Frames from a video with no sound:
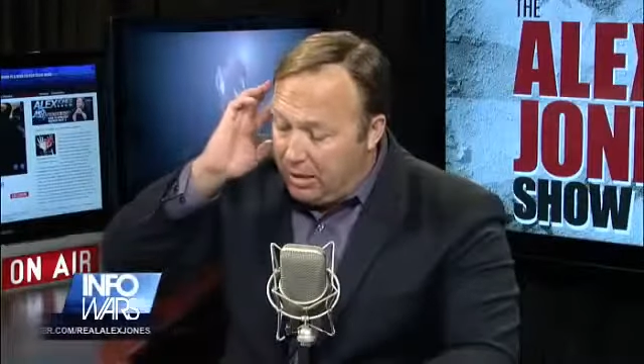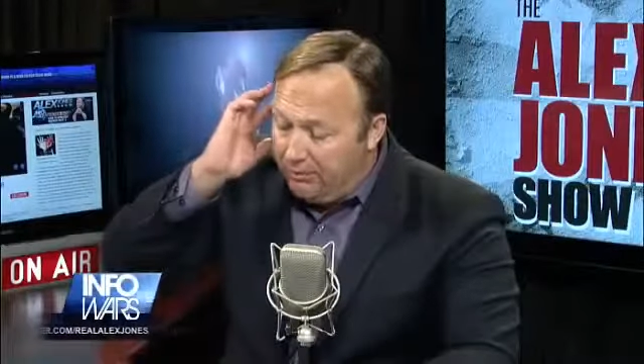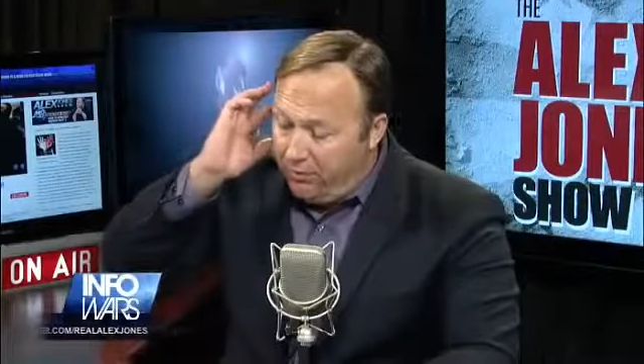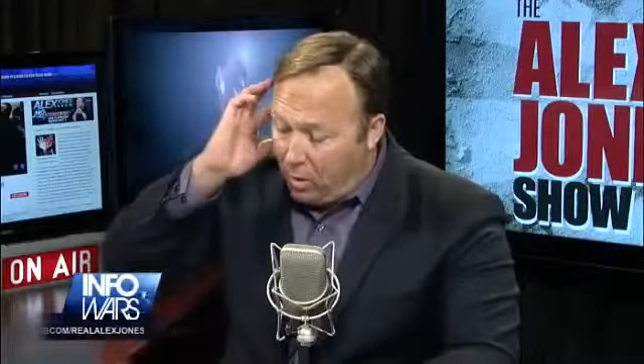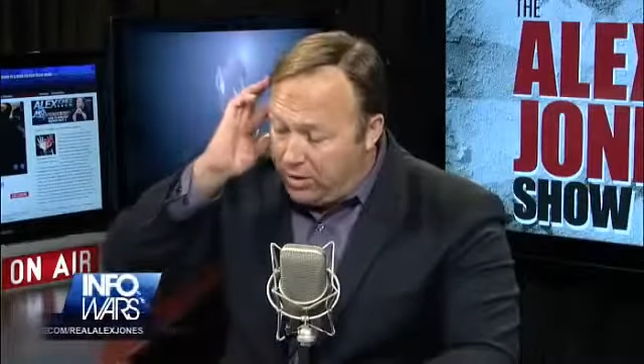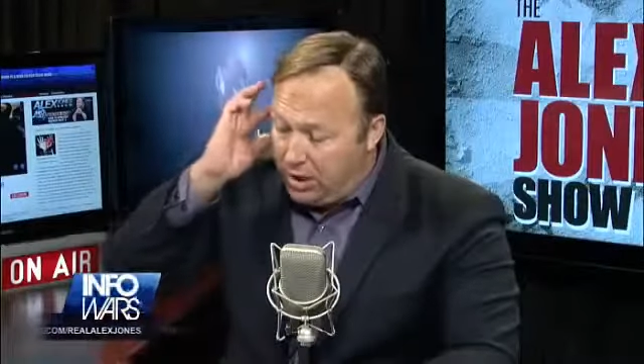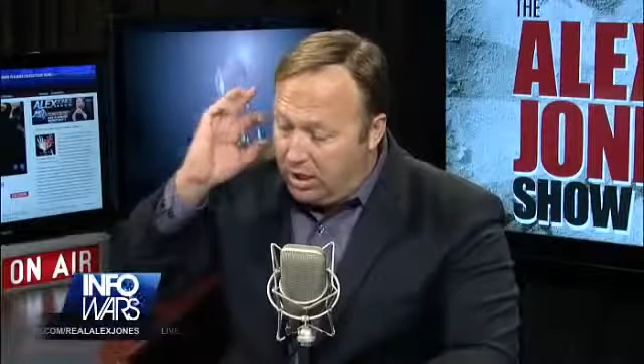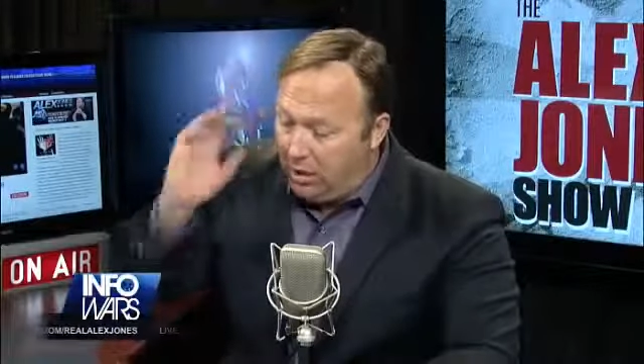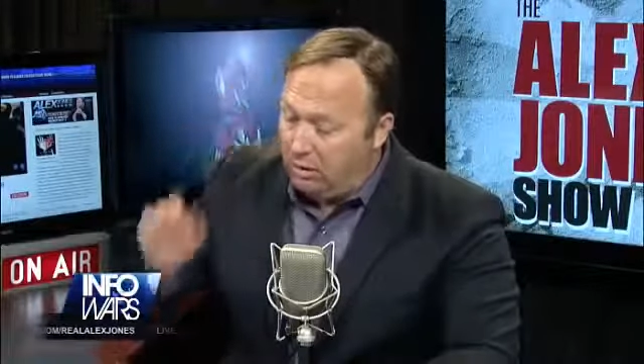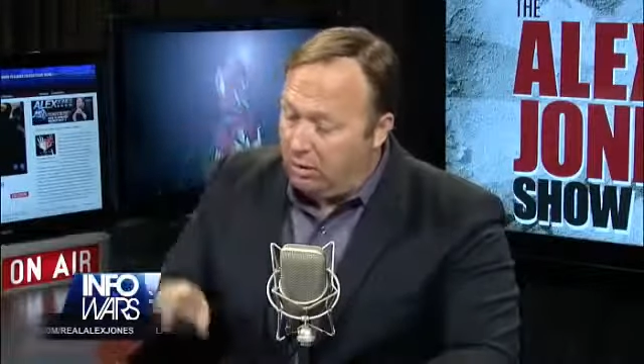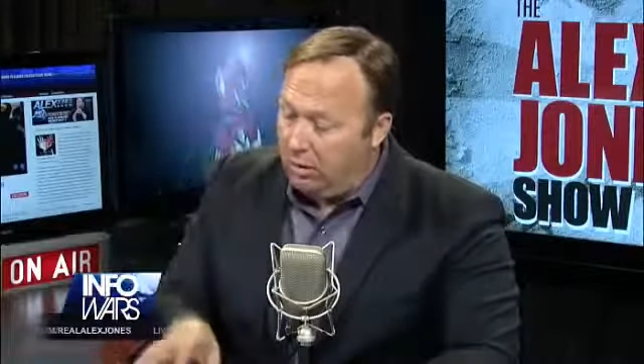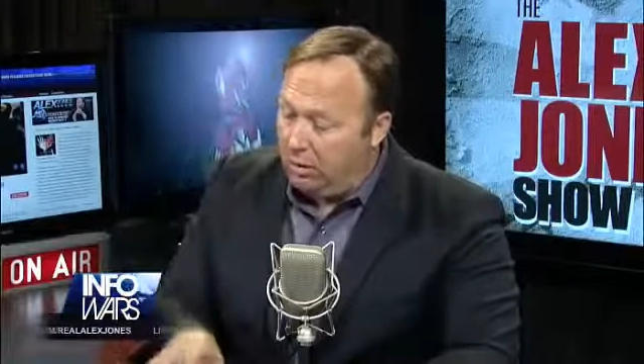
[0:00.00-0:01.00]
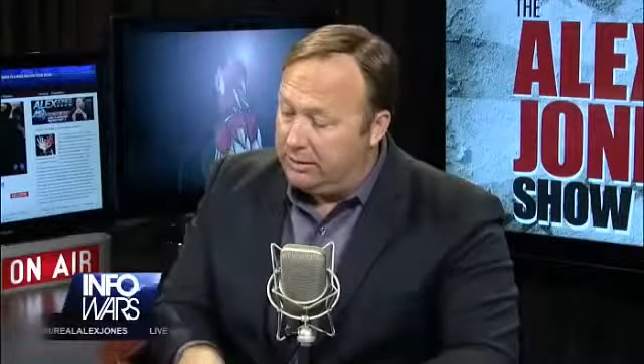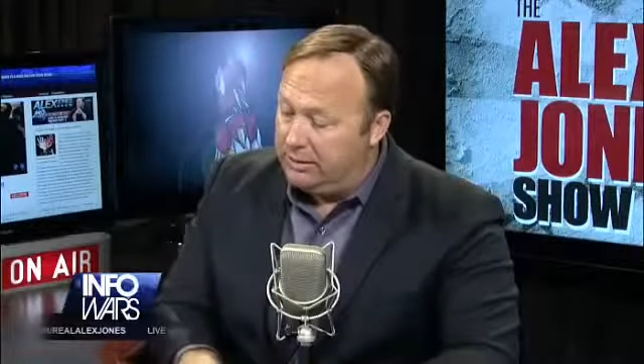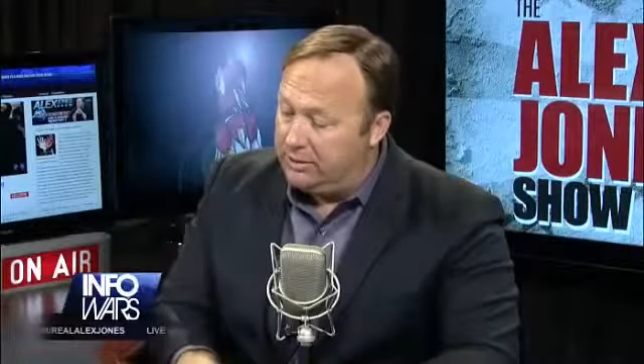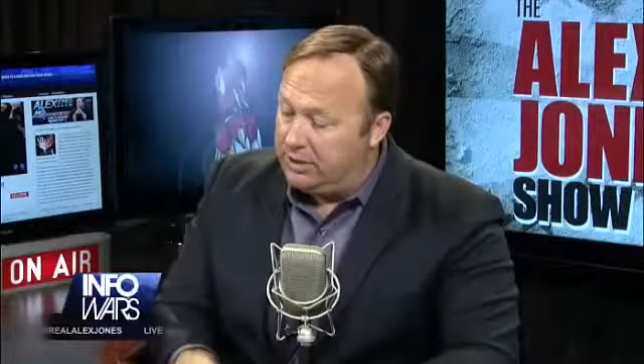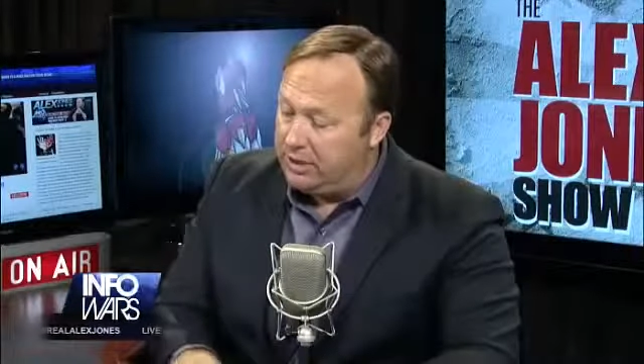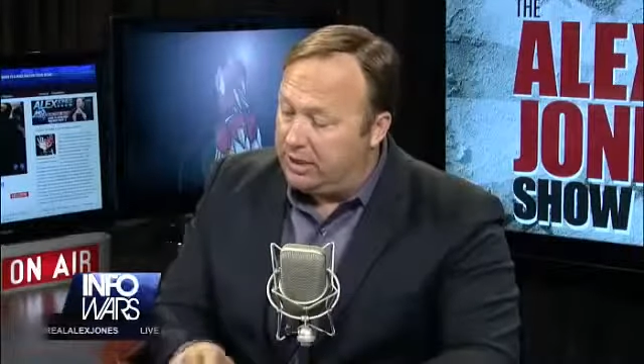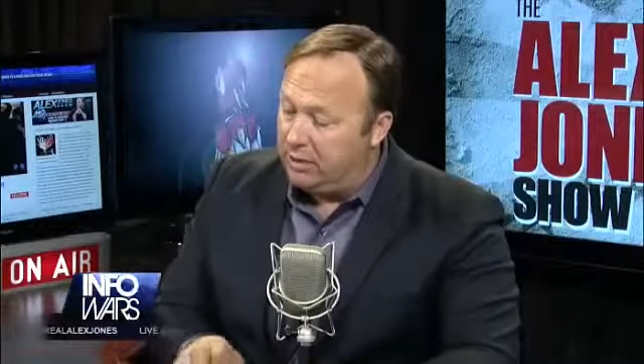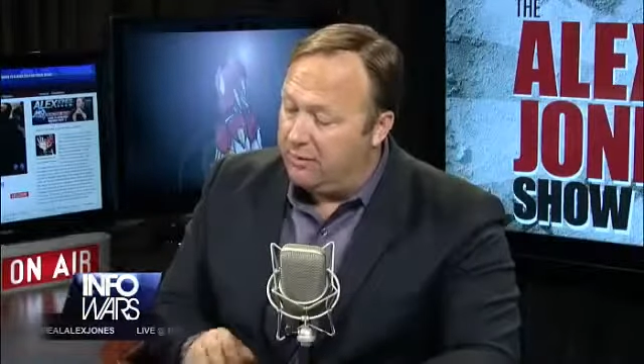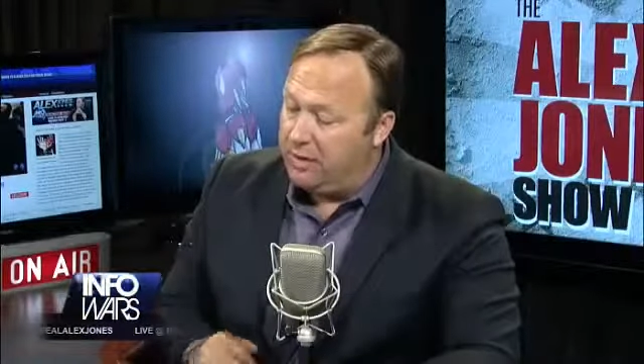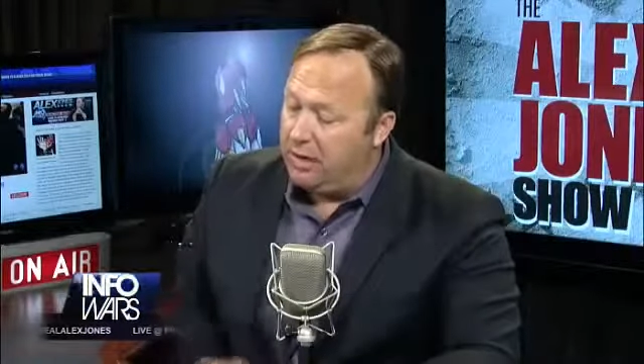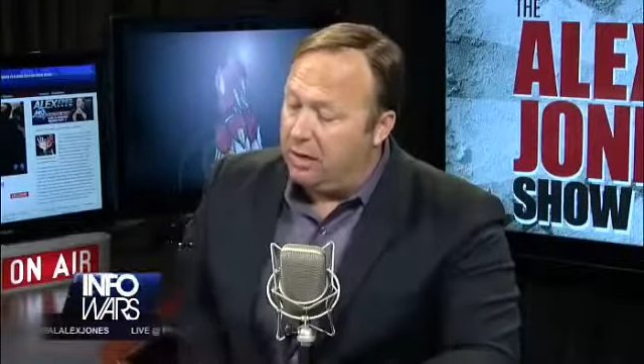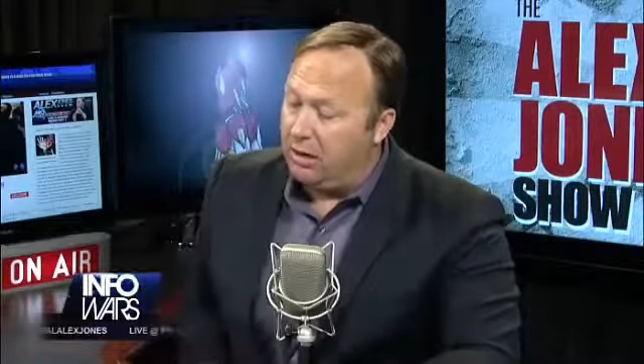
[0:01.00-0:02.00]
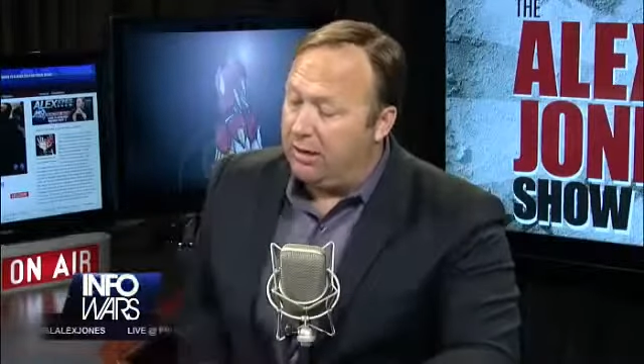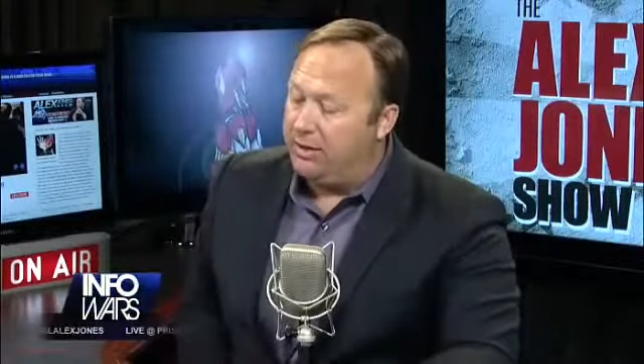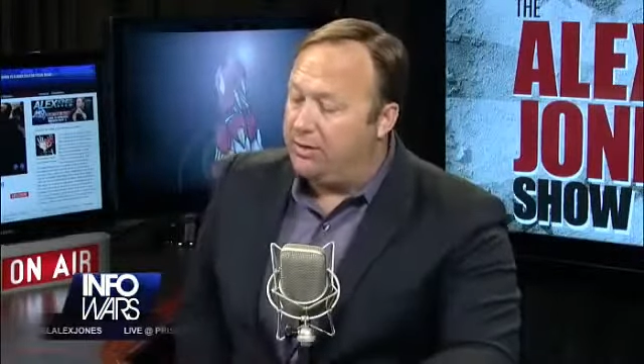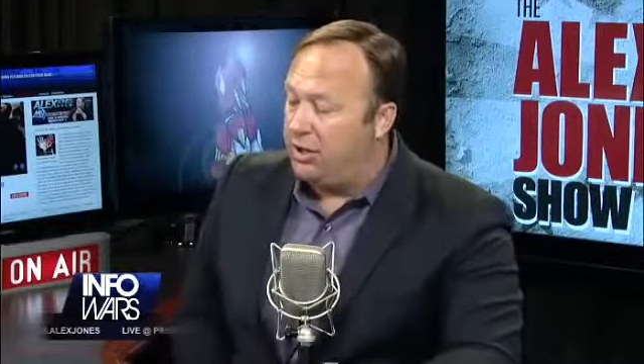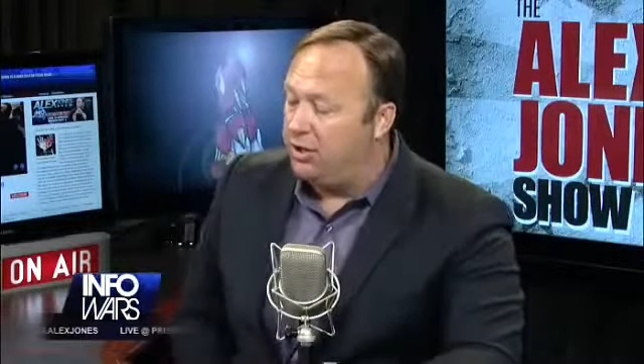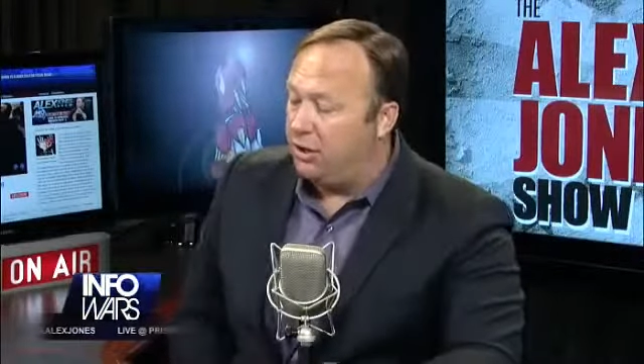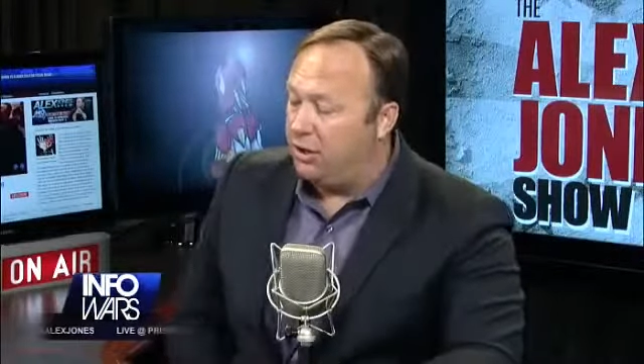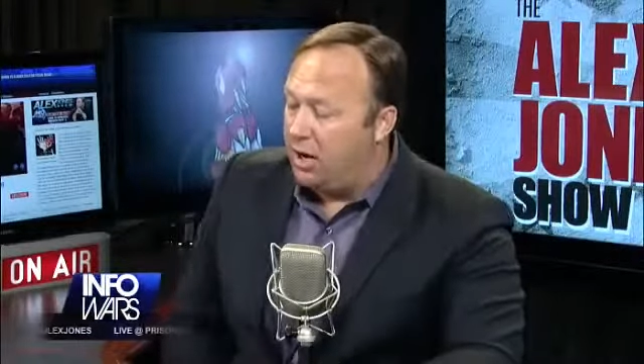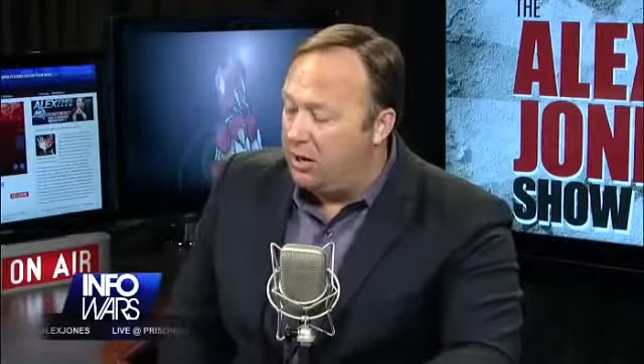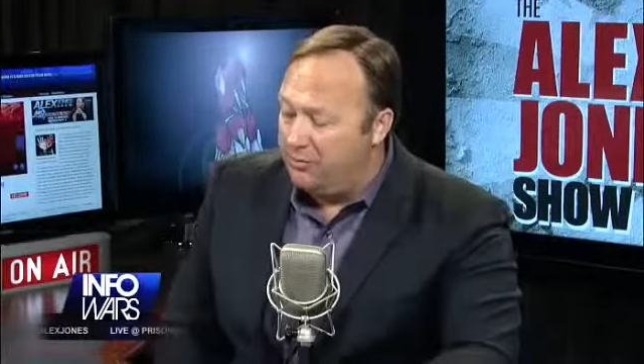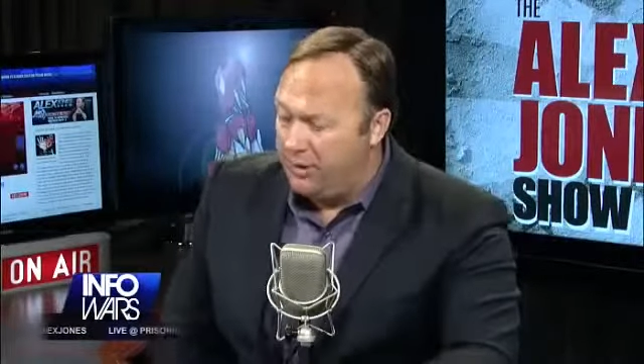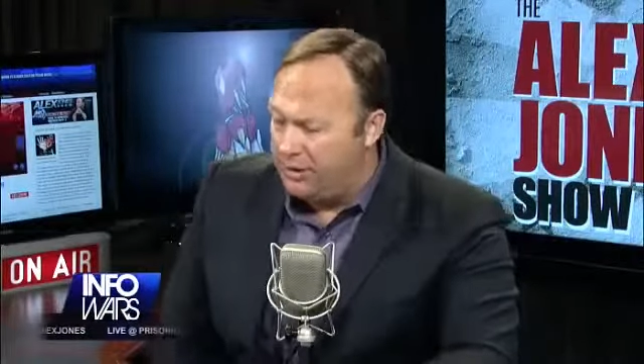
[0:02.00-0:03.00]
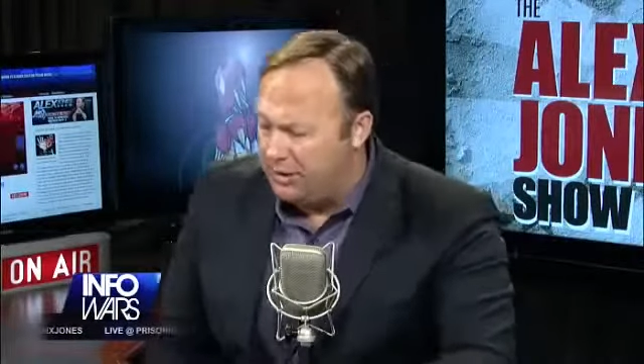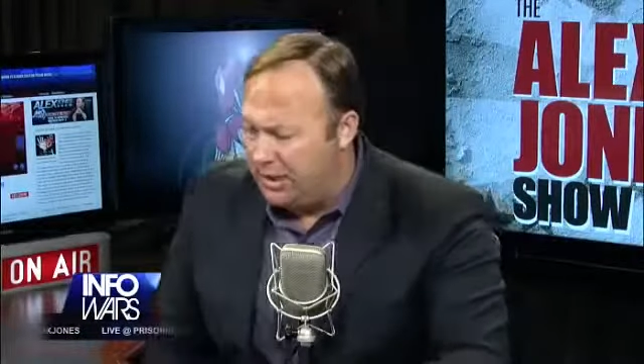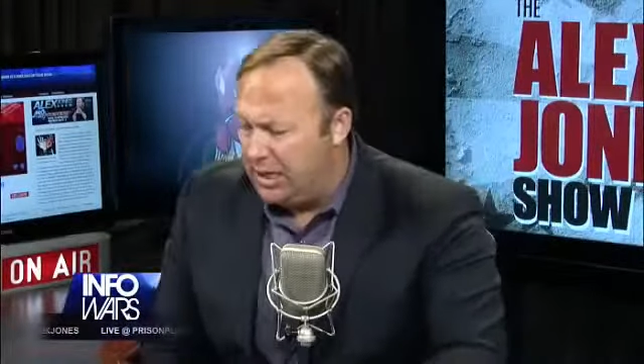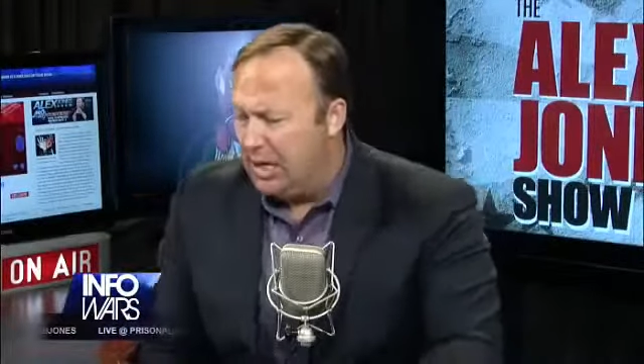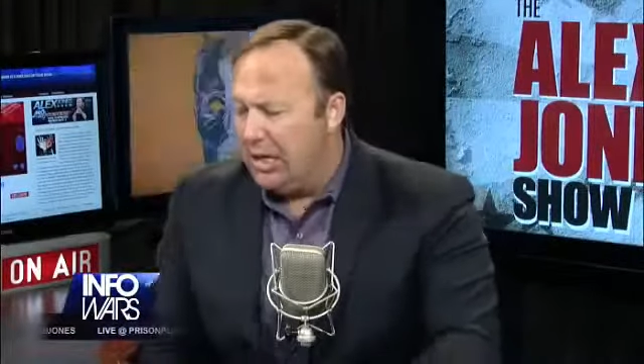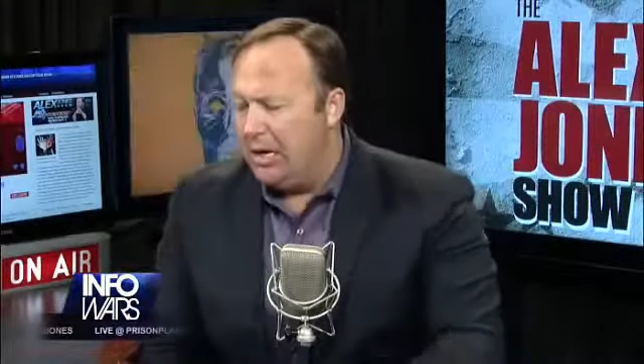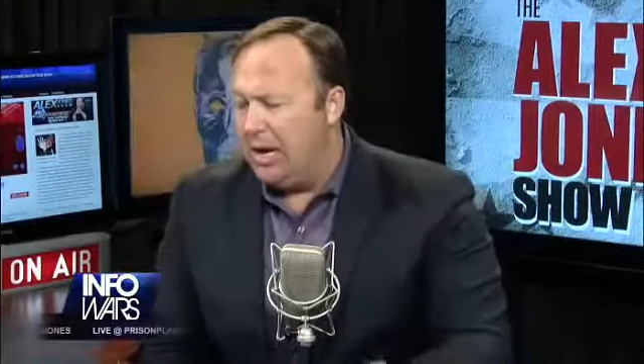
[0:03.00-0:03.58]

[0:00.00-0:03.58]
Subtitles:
of a 14-year-old at the center of the NRA t-shirt controversy,